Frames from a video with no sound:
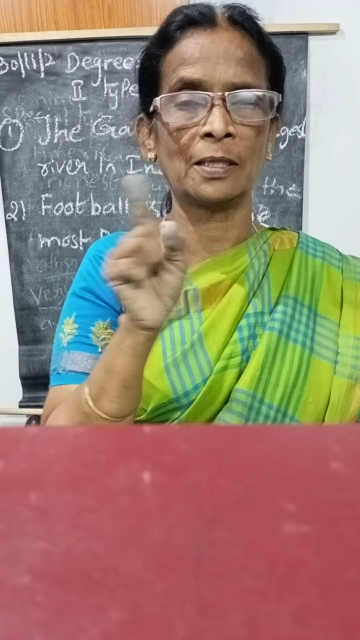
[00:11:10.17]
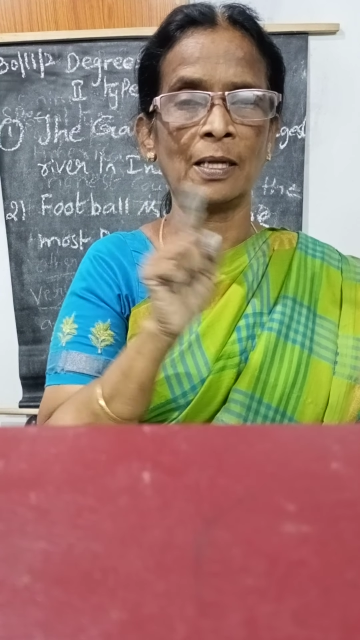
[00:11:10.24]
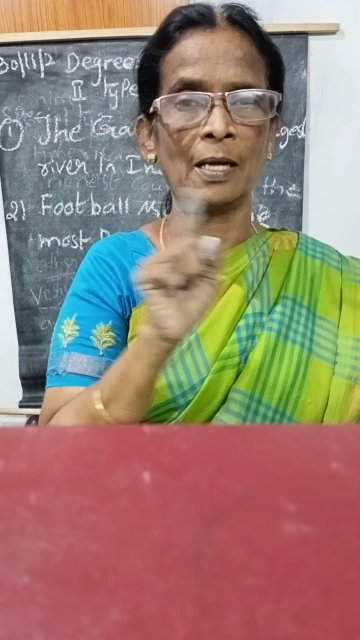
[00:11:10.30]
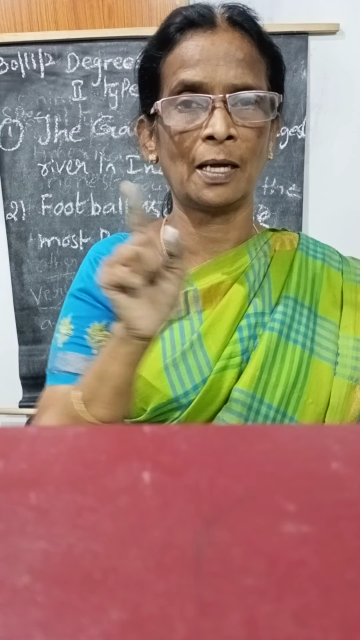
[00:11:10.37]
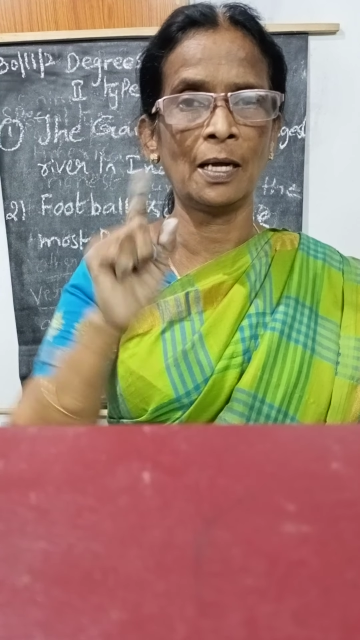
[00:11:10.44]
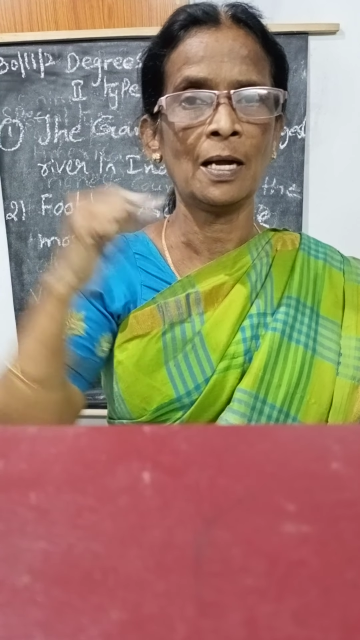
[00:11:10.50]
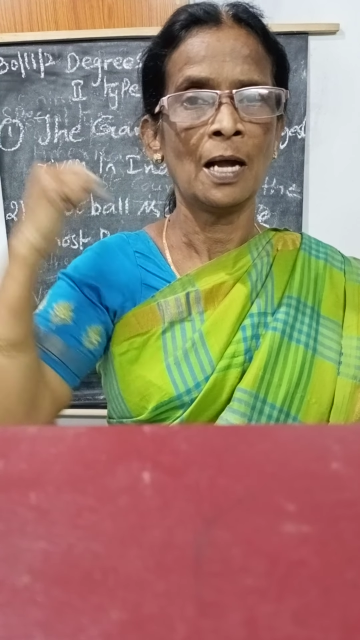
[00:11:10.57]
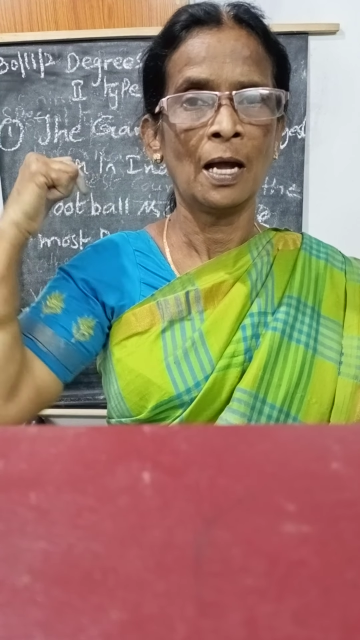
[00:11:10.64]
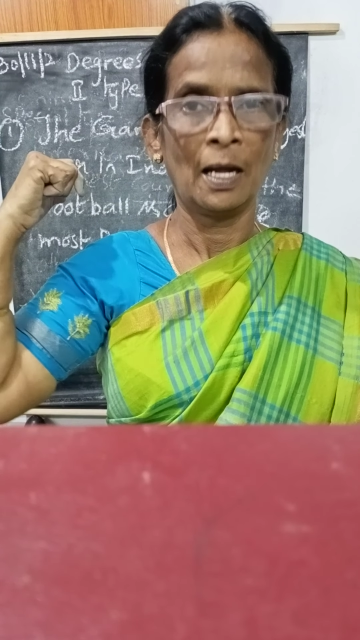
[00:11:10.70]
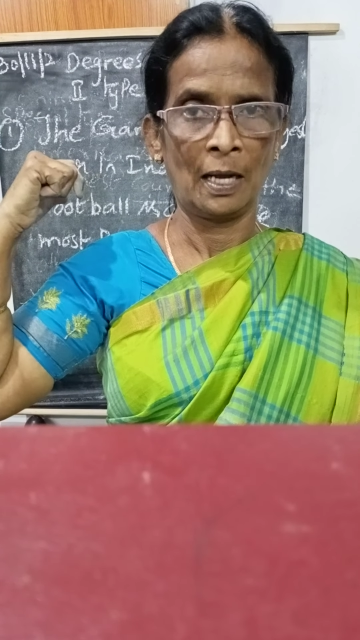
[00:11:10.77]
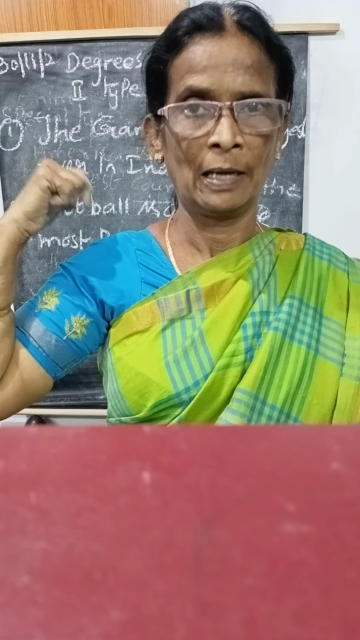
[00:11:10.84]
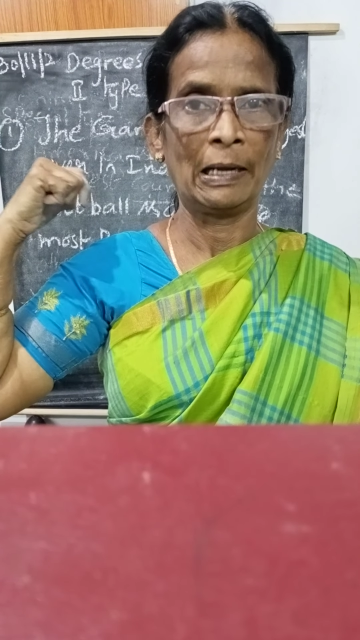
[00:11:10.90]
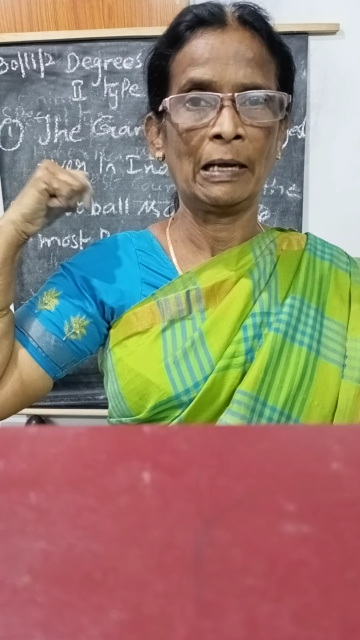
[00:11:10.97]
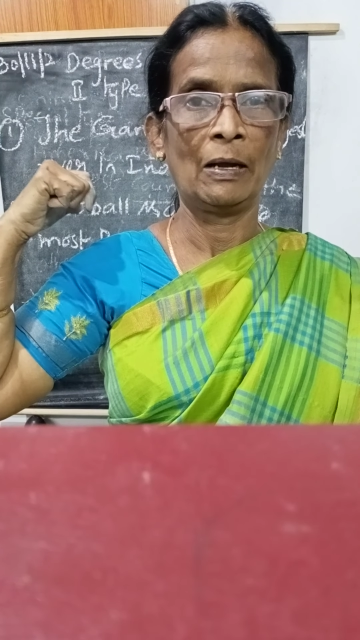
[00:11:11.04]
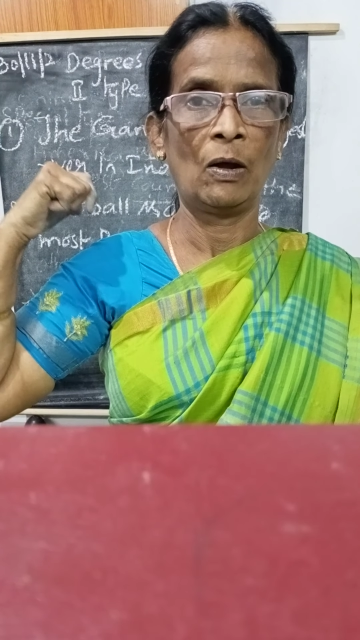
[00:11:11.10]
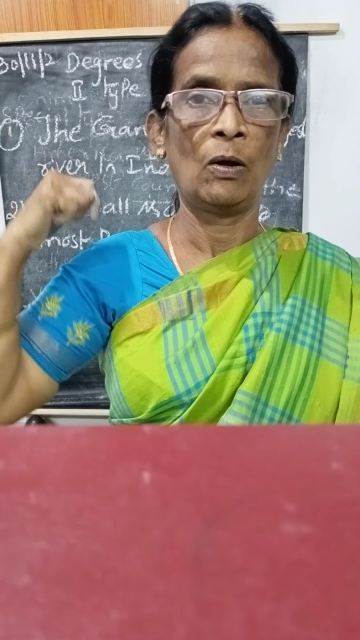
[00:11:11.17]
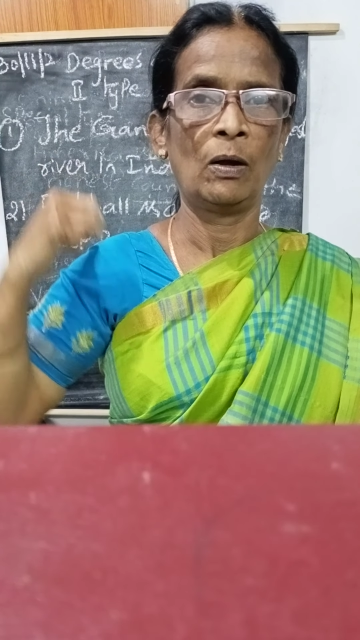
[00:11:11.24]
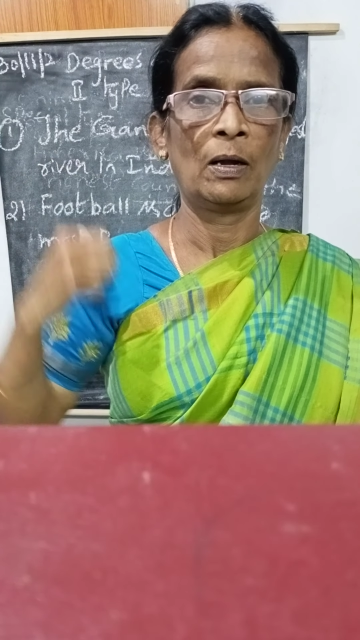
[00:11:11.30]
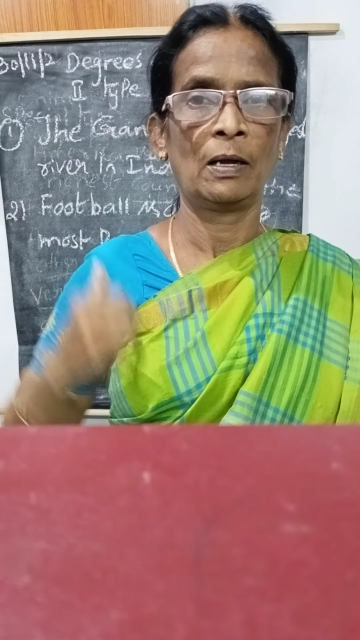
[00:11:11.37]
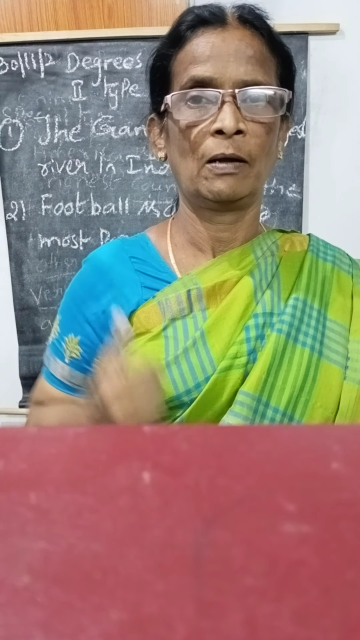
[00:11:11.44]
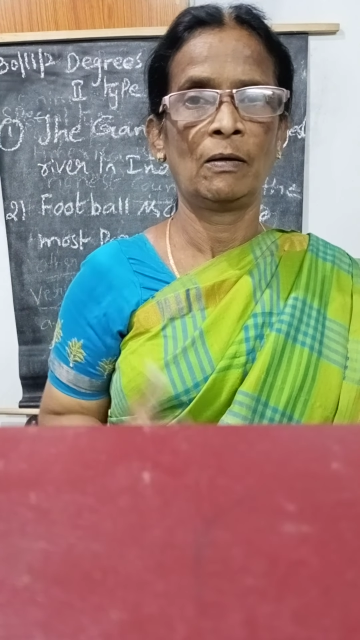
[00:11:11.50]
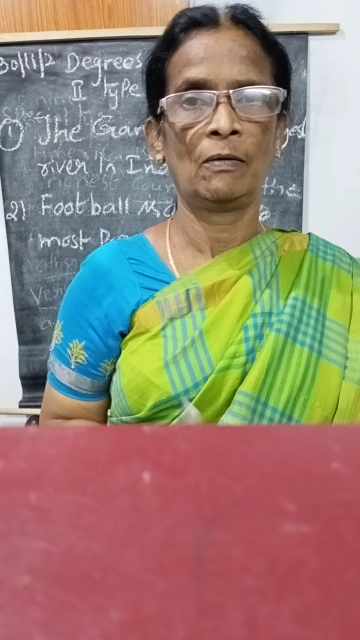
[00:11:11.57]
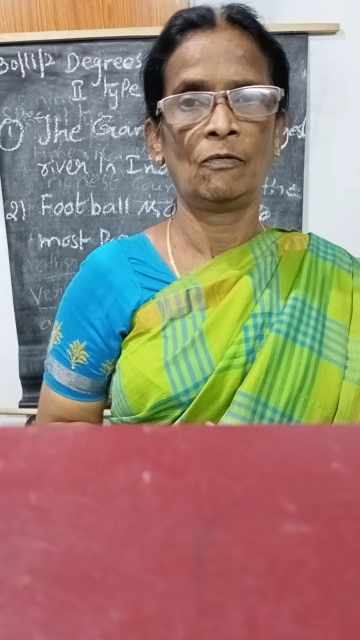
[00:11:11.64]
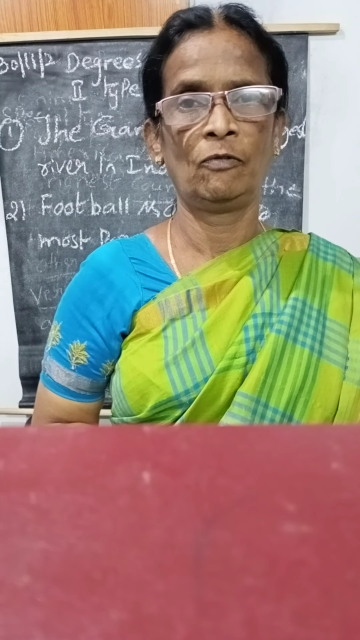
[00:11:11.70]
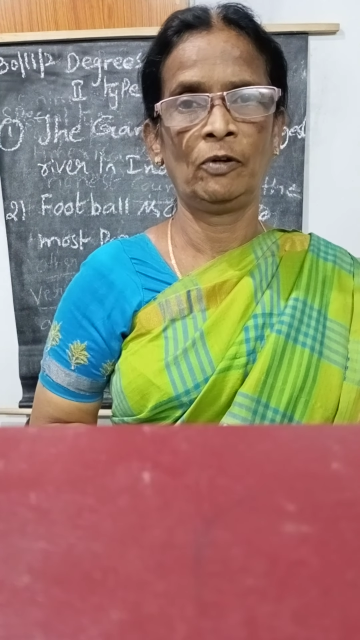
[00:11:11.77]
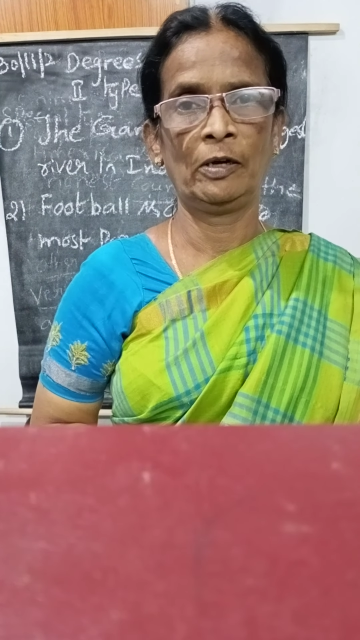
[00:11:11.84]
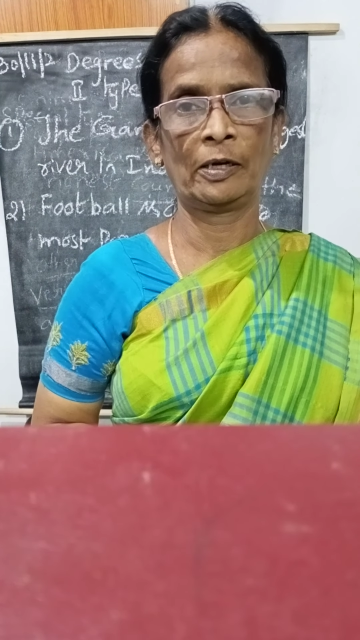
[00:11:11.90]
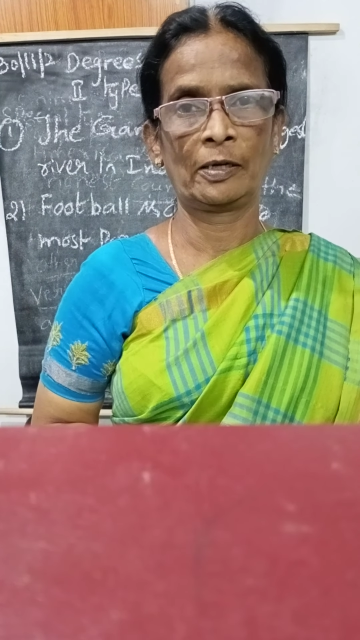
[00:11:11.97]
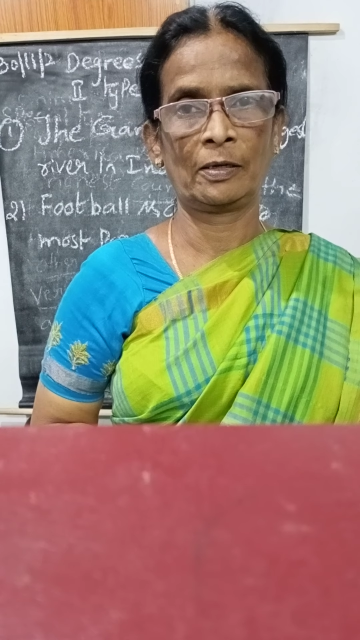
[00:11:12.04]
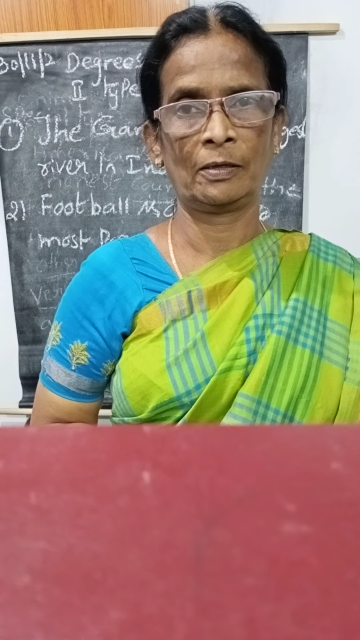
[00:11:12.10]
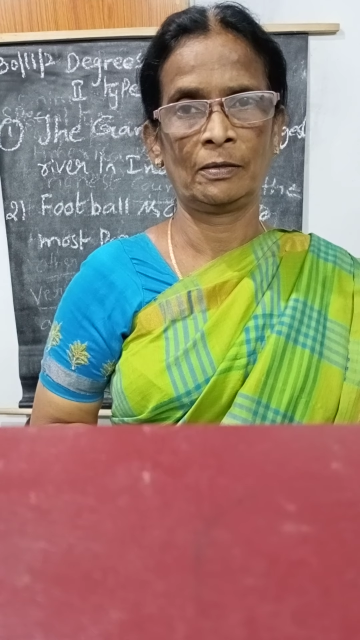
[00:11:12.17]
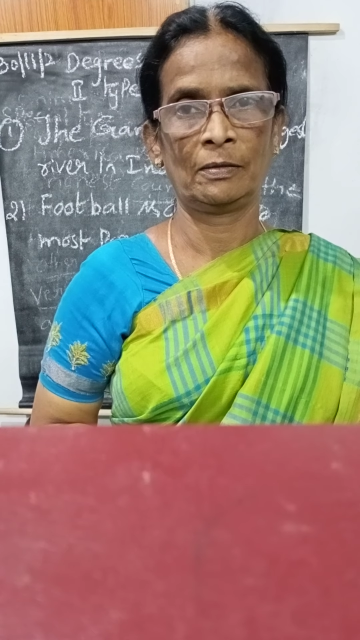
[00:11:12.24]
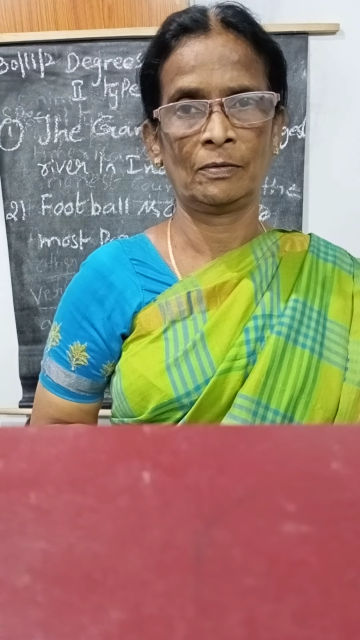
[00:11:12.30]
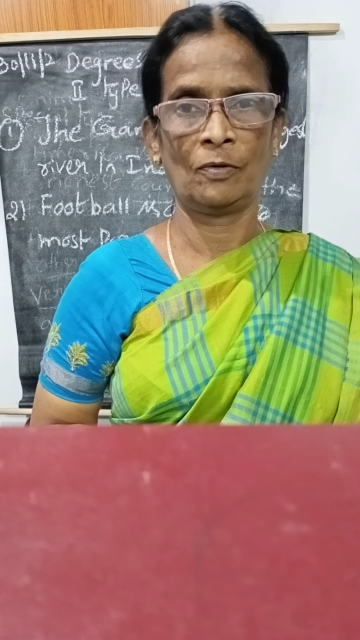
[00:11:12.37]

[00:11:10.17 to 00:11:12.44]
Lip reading: the work.